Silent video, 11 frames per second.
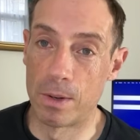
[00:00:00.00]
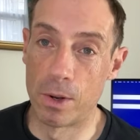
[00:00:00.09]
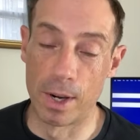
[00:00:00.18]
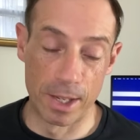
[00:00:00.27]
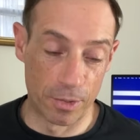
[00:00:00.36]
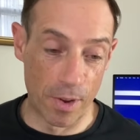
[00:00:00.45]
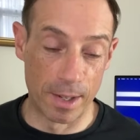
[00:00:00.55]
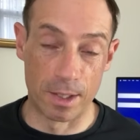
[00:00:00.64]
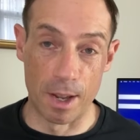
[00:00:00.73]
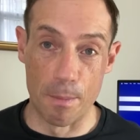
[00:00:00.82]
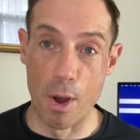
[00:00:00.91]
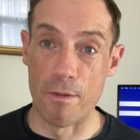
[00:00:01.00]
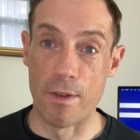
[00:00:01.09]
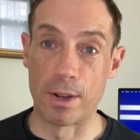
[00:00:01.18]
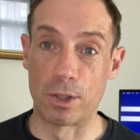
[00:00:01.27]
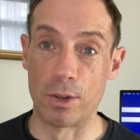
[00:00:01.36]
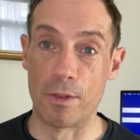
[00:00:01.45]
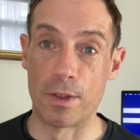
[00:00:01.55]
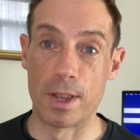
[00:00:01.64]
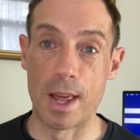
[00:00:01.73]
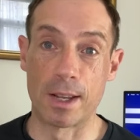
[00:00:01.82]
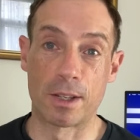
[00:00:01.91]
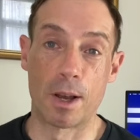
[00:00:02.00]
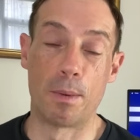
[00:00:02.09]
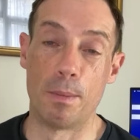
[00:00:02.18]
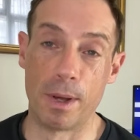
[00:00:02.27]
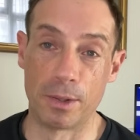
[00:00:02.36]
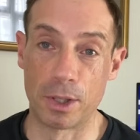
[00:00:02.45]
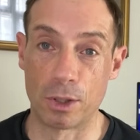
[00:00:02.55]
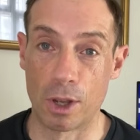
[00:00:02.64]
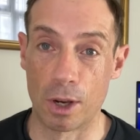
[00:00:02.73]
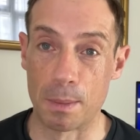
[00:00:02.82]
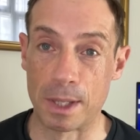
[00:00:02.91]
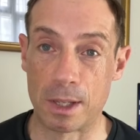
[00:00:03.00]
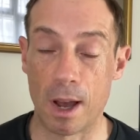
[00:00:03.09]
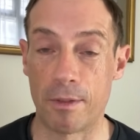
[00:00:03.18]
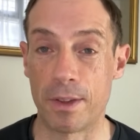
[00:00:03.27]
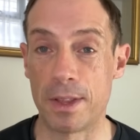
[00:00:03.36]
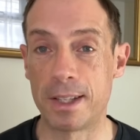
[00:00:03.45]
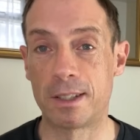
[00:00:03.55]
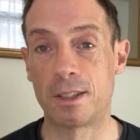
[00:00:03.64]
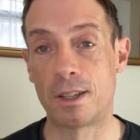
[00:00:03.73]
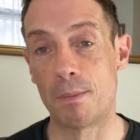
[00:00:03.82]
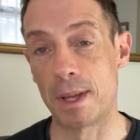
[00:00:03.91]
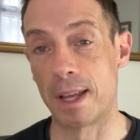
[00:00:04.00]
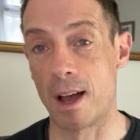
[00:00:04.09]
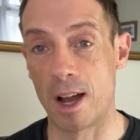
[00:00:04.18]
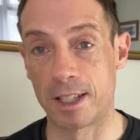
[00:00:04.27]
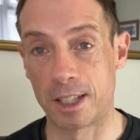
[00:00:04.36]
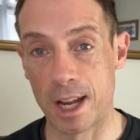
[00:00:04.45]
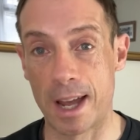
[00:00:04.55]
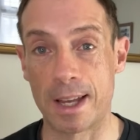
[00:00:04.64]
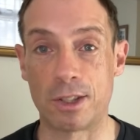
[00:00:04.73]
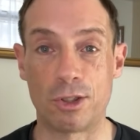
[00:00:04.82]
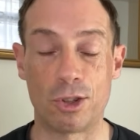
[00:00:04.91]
Look, let's face it, motivation over the next couple of months is going to be tough. And this is something I chatted